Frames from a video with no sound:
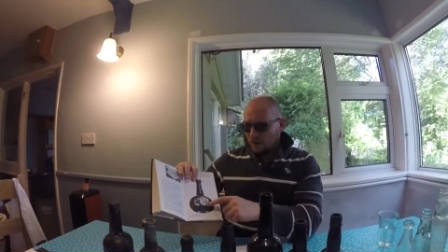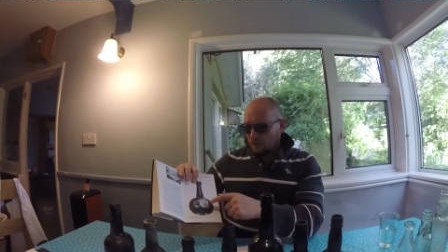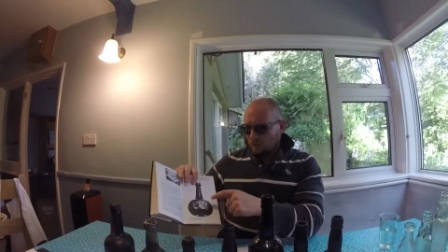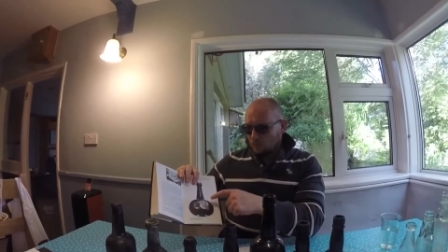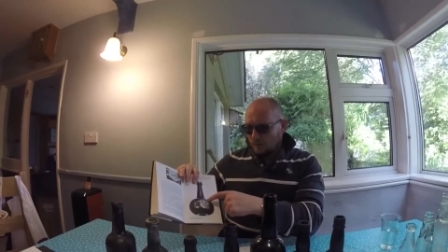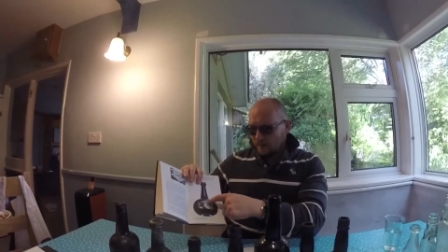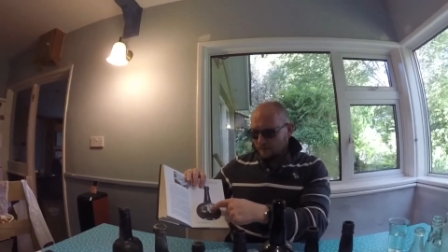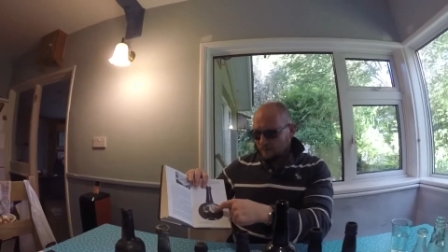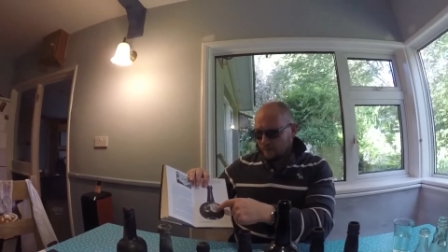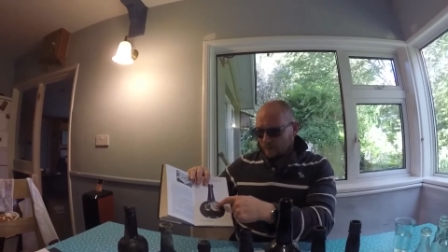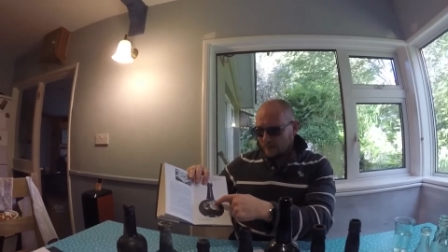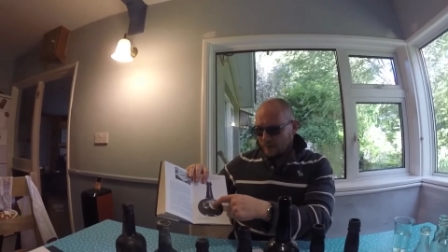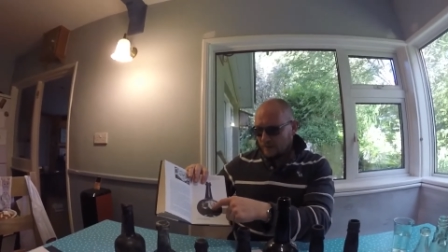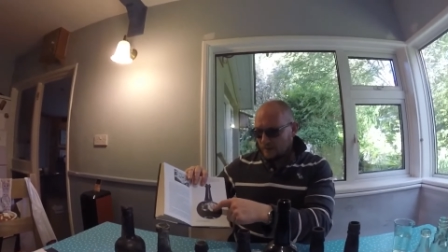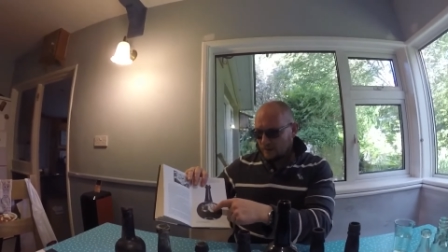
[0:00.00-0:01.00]
whatever
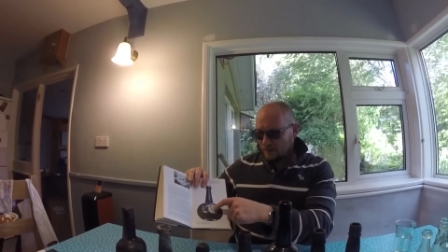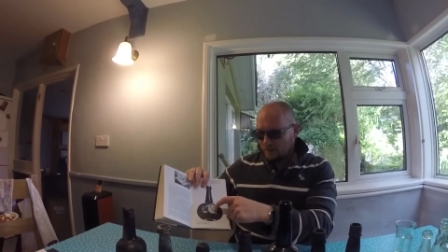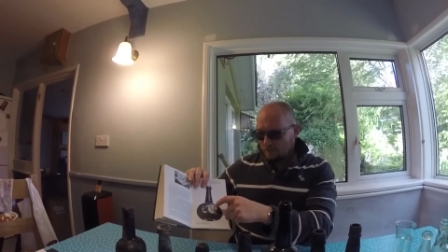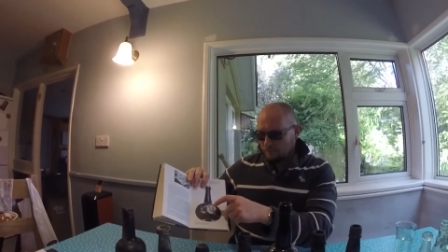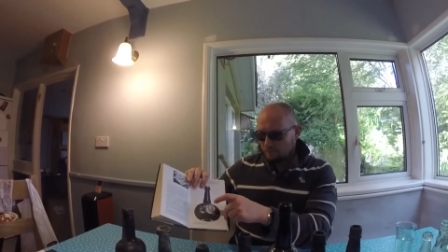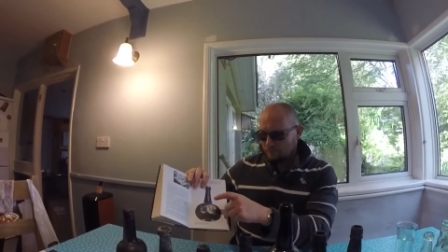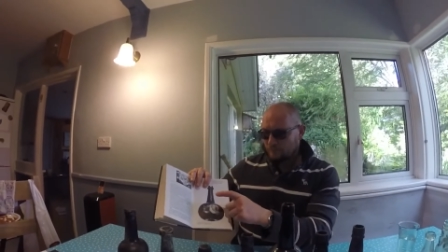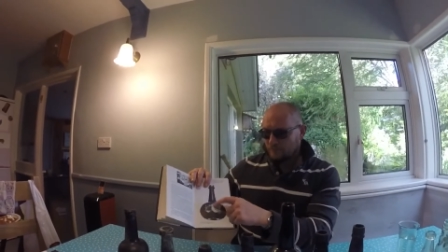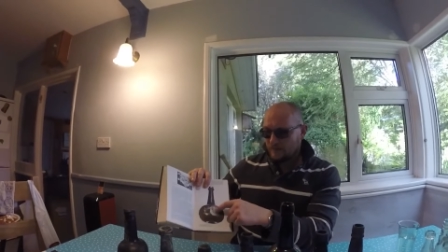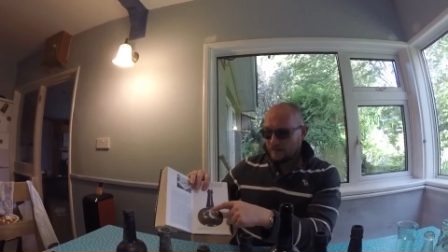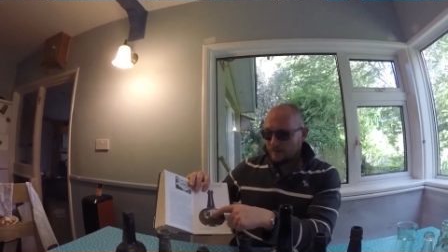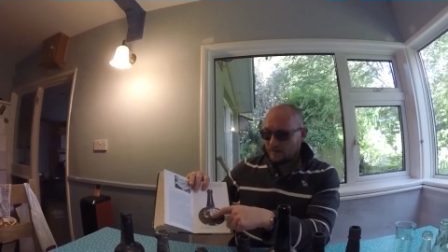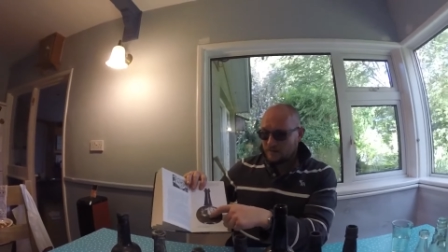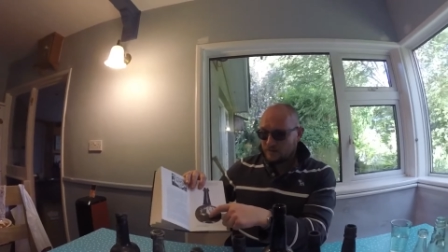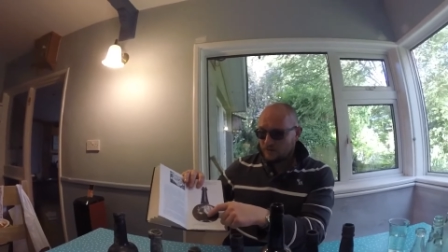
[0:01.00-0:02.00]
the
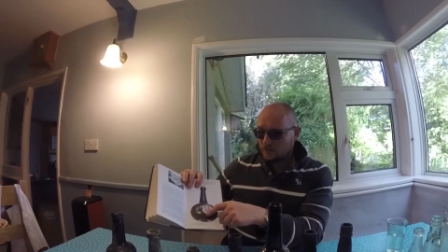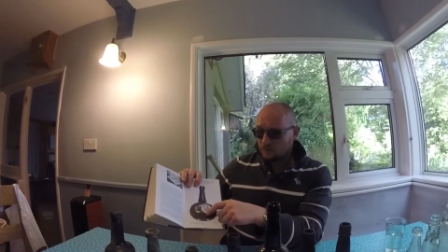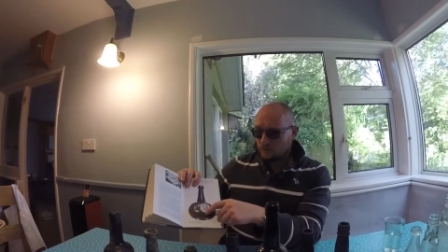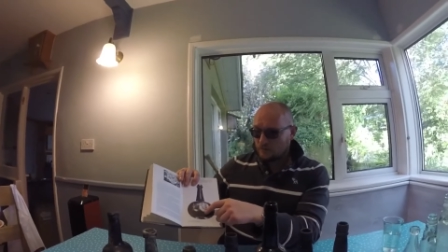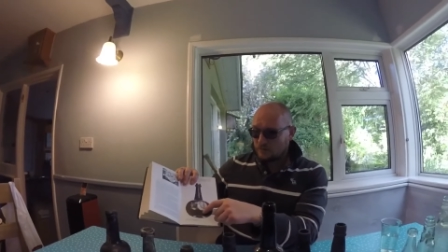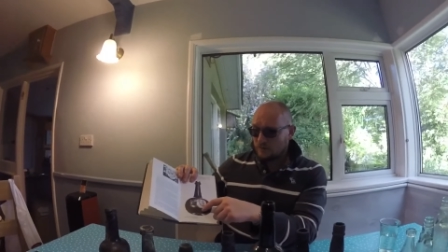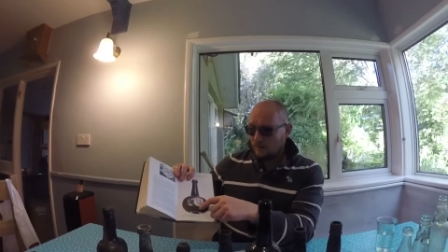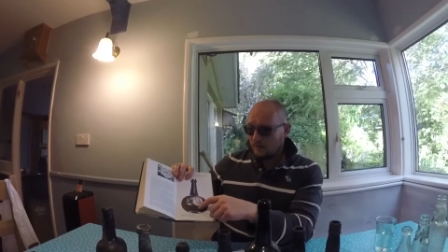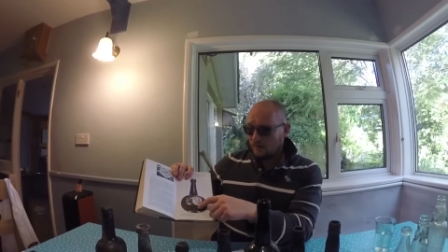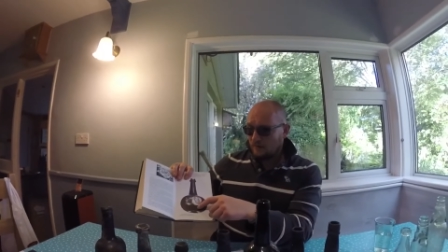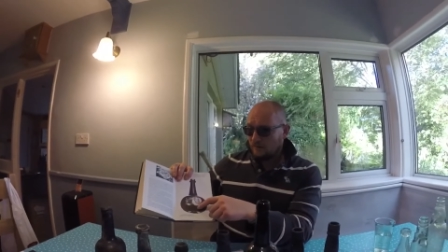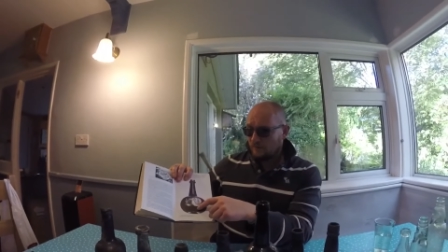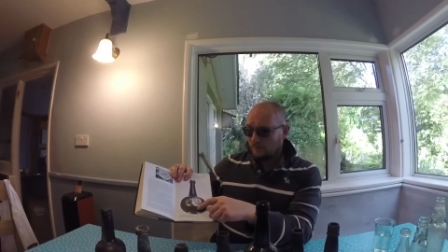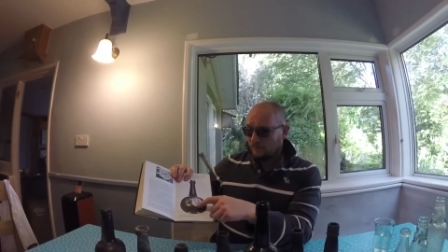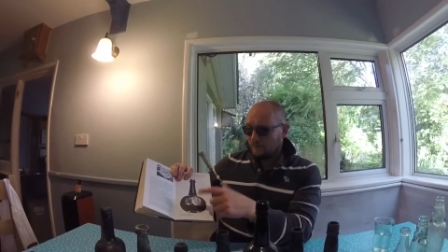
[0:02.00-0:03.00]
initials
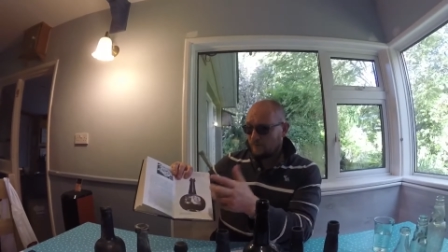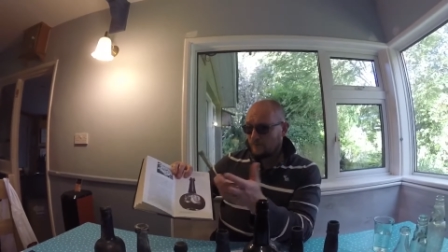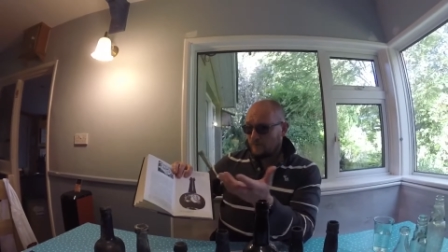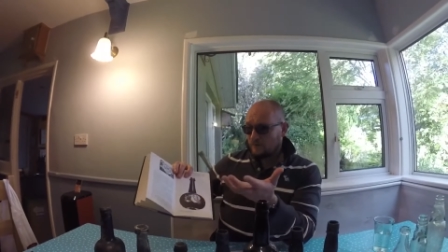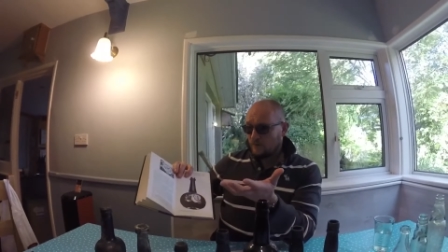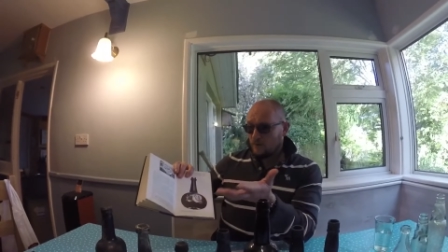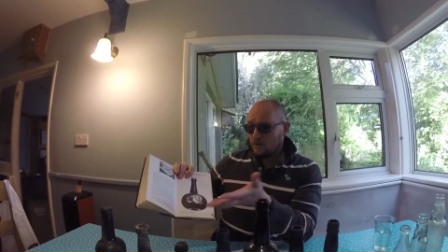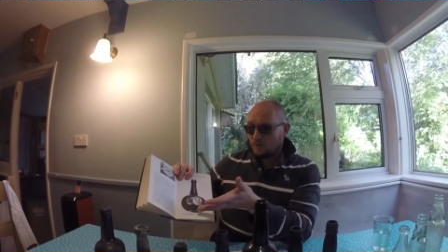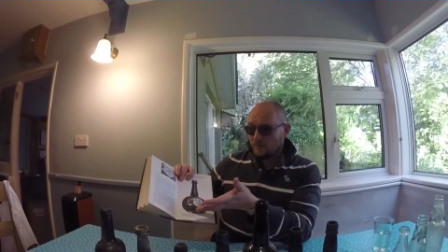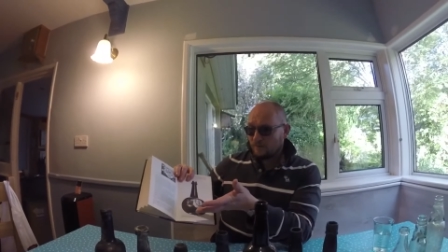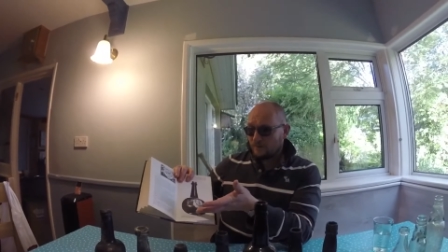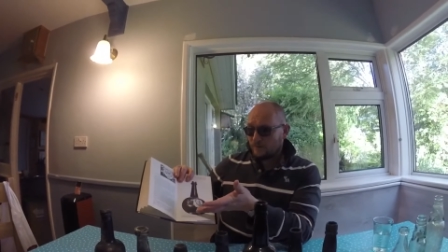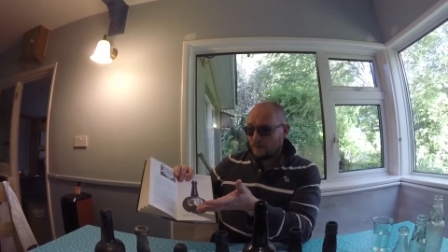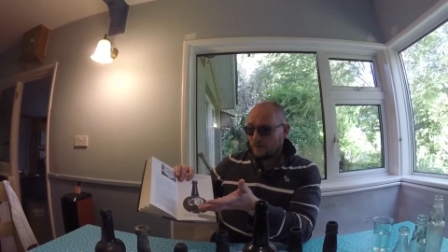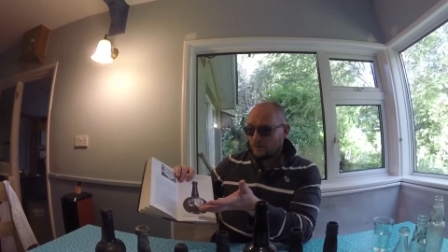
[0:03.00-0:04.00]
of
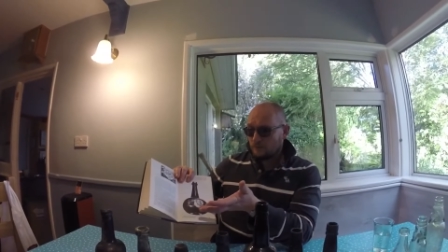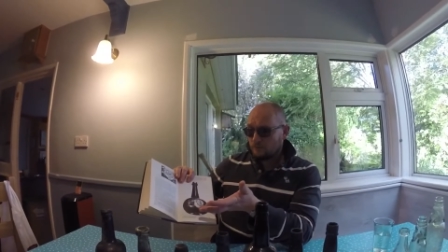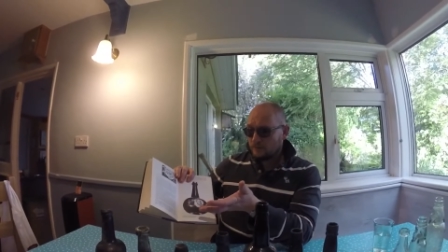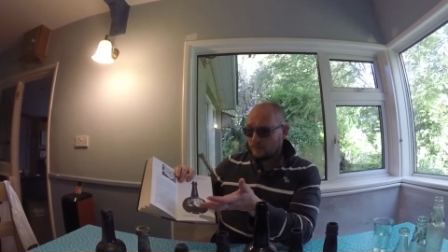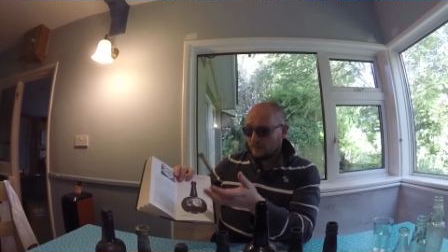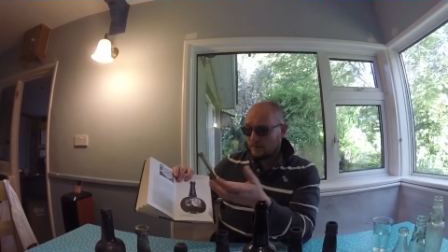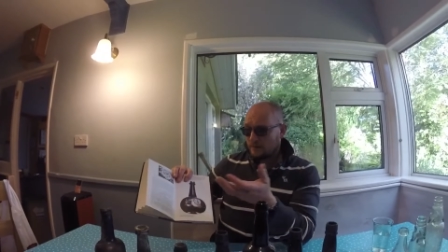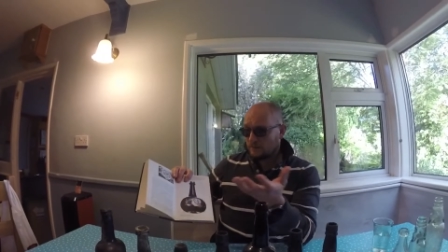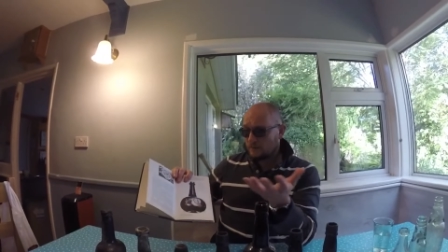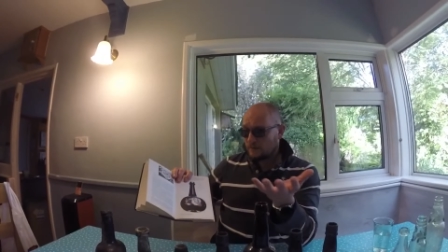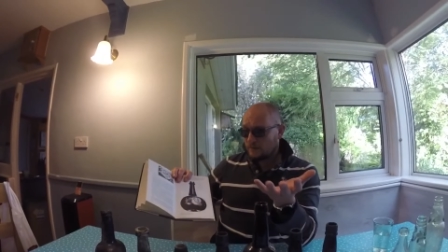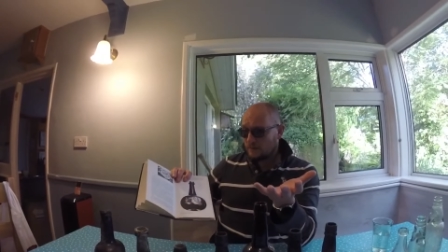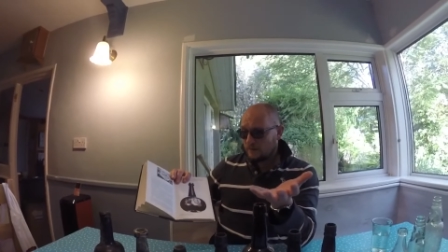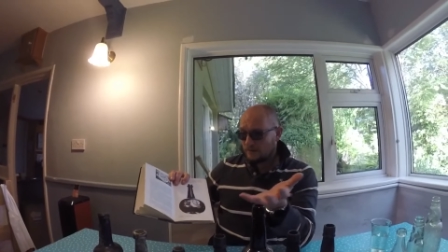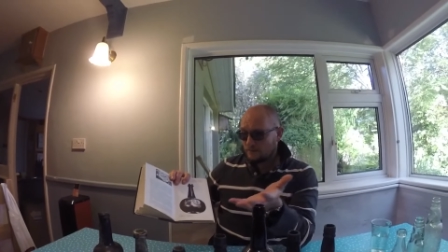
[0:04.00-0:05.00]
whoever owned it, the
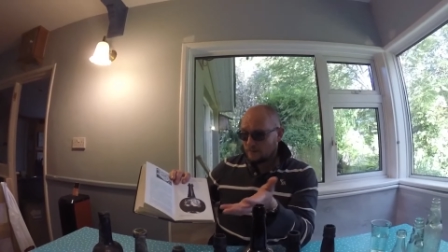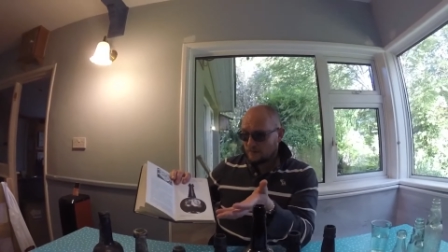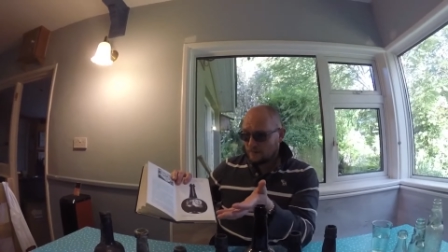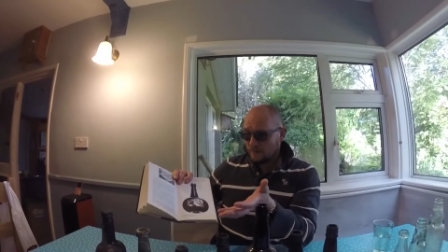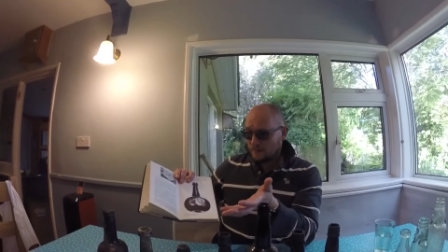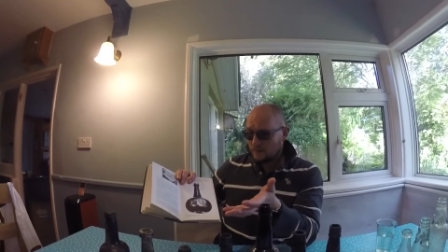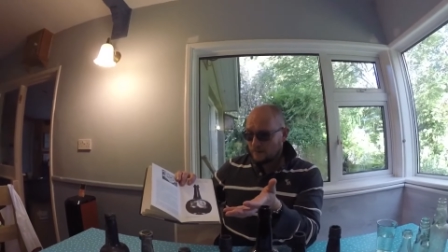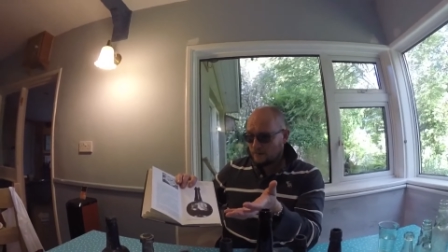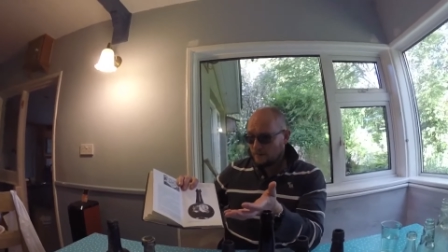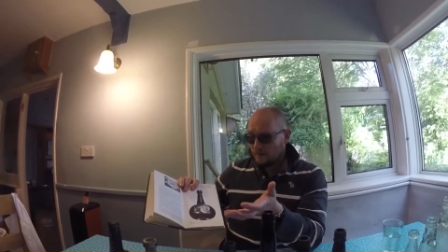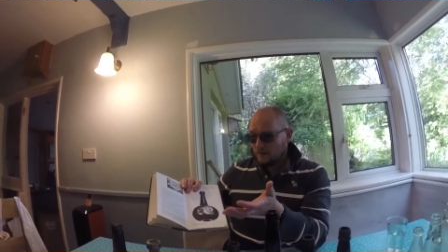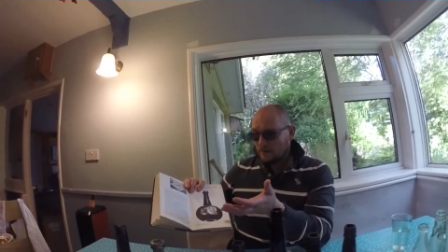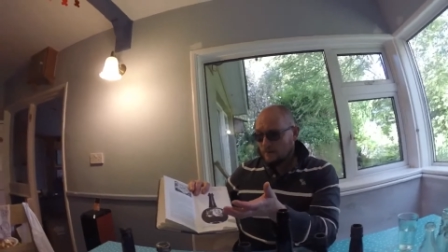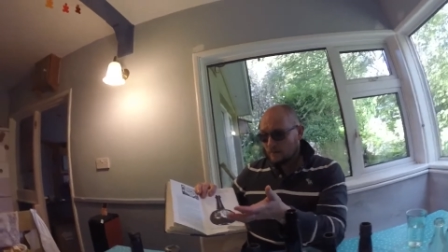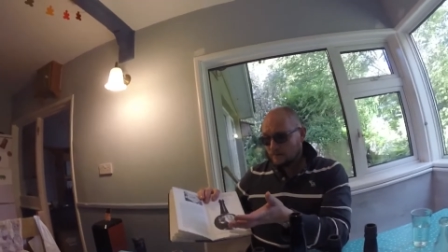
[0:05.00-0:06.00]
name of the inn,
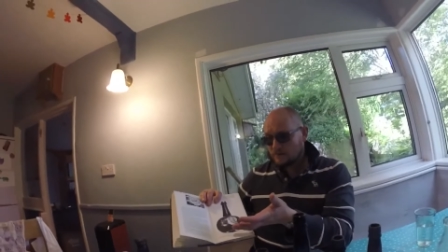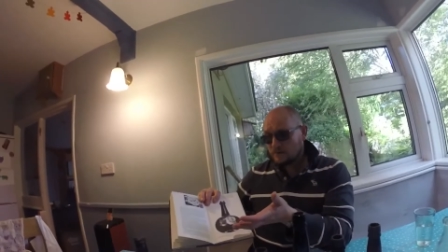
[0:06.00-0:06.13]
and